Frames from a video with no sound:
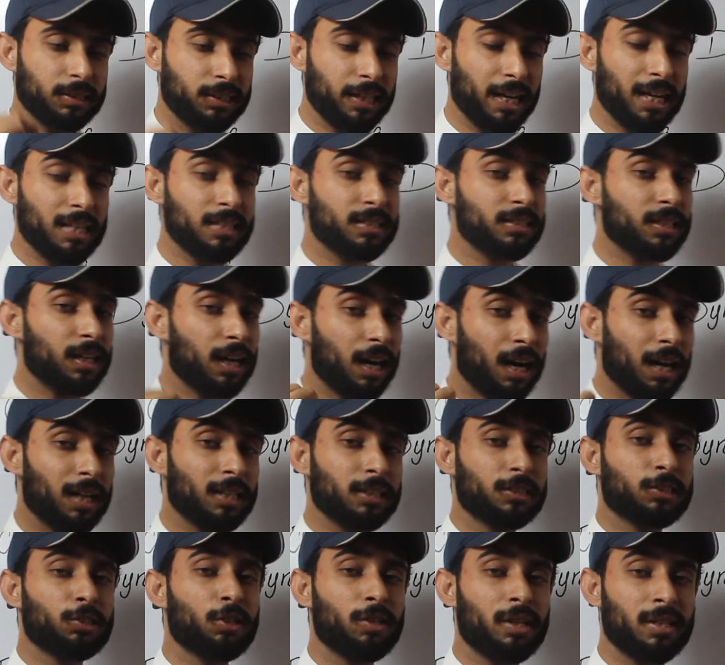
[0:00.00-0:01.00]
desk
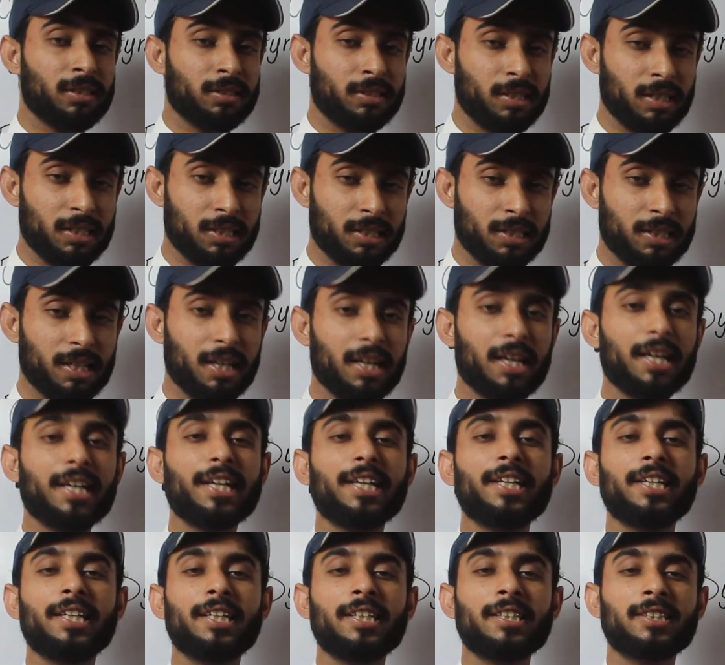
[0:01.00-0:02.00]
also resists
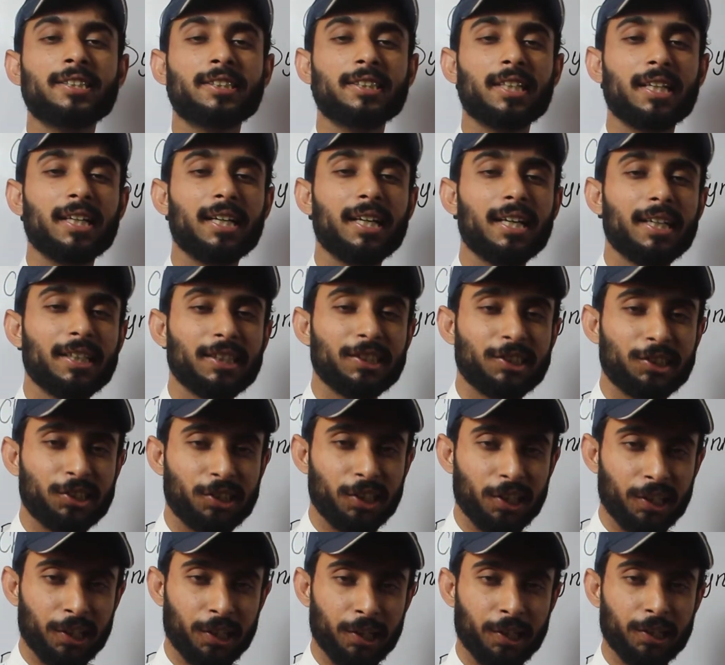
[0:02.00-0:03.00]
in its
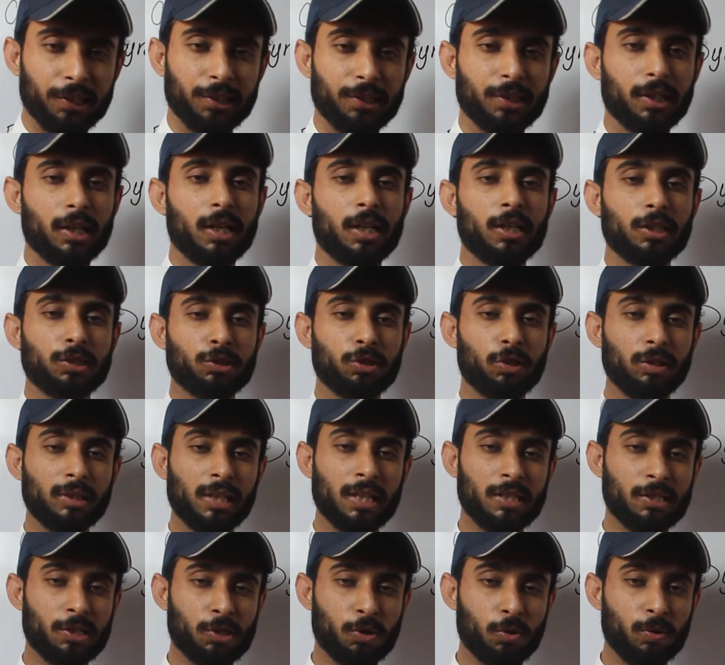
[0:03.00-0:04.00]
change. So
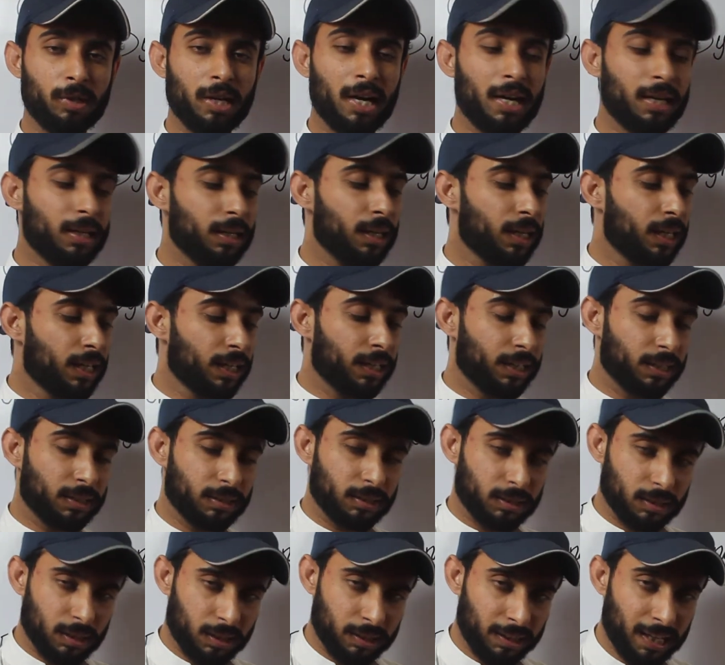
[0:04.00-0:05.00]
the student
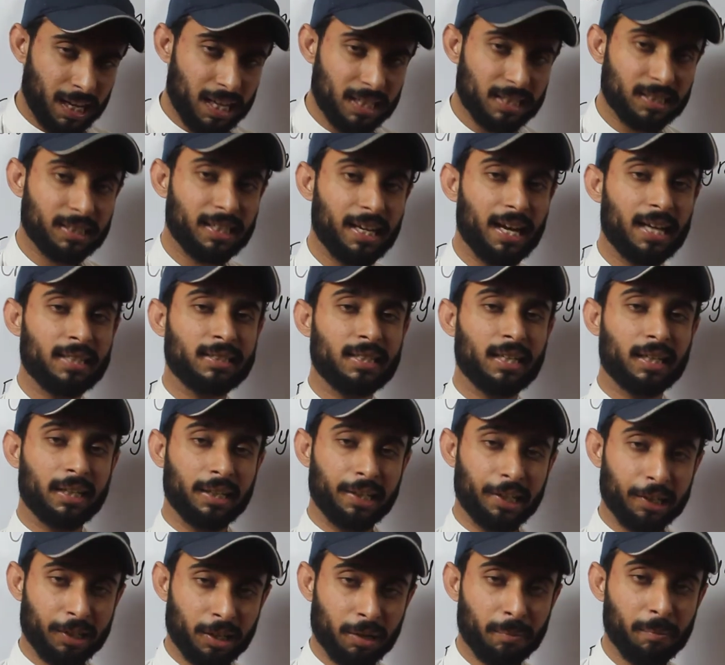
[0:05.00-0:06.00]
desk has a
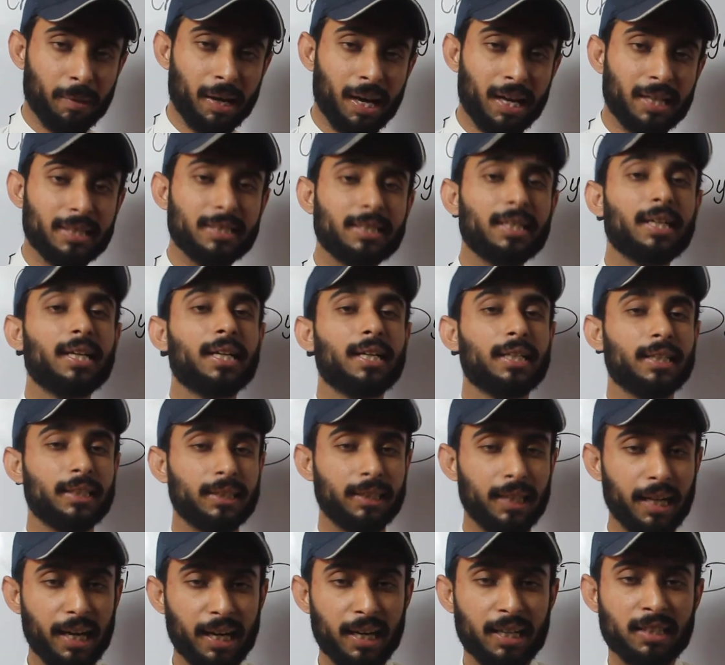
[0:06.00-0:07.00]
greater mass,
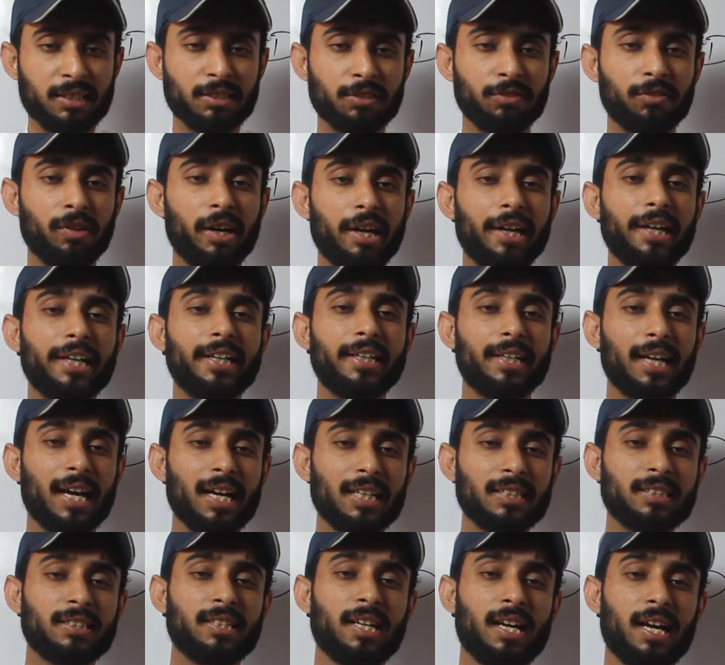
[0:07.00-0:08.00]
that's why
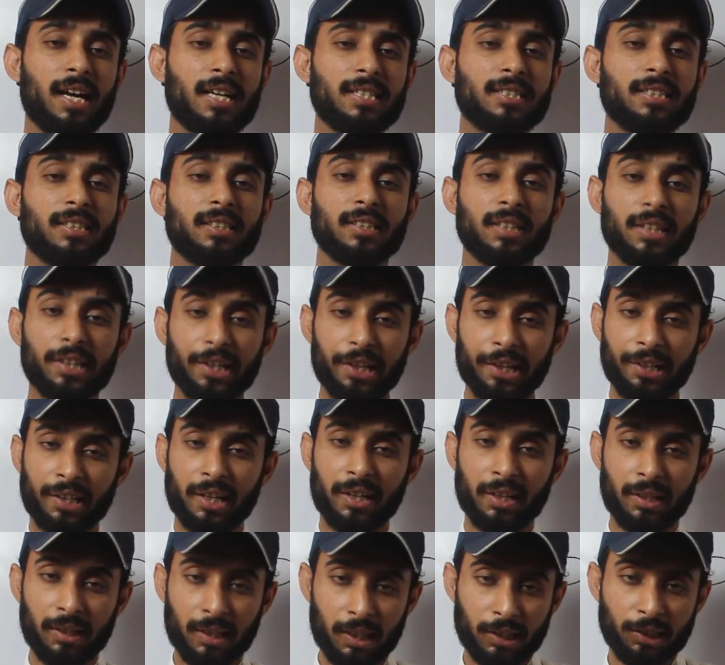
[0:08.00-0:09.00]
desk has greater
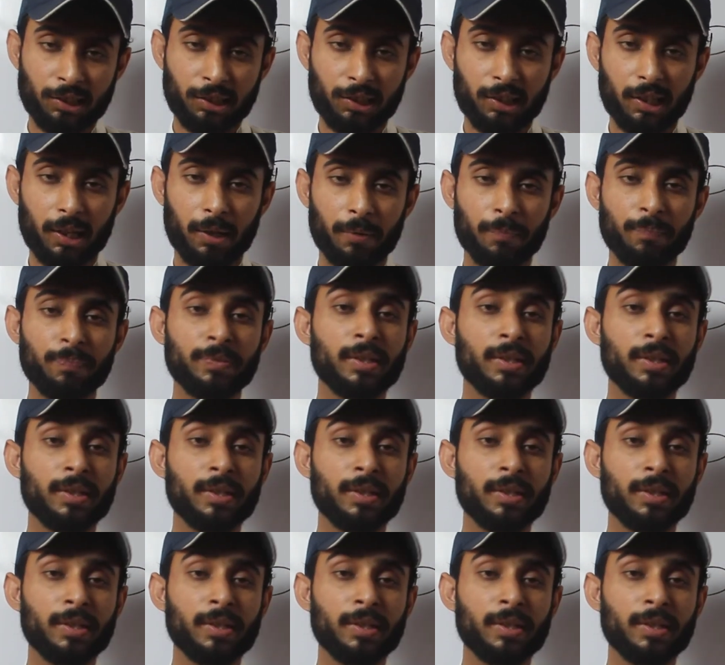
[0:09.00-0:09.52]
inertia.